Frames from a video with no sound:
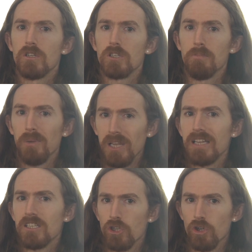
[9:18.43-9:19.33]
to
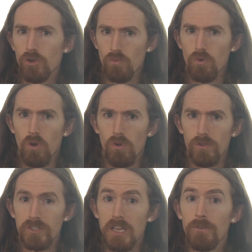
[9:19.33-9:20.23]
play certain
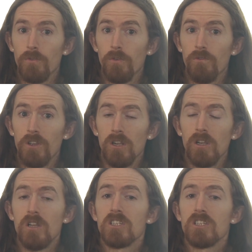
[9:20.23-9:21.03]
roles and fulfill